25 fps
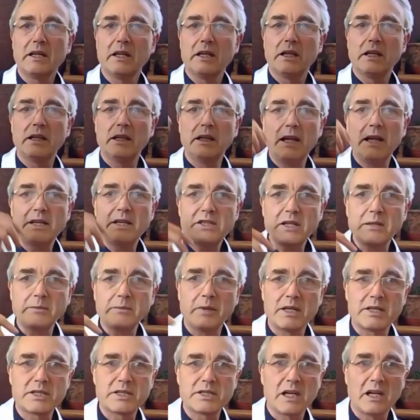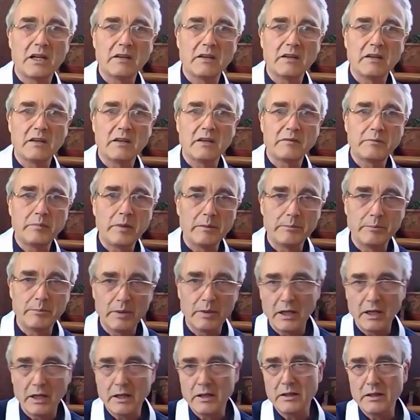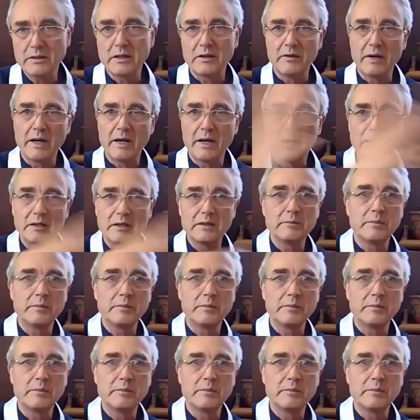letting myself be blown around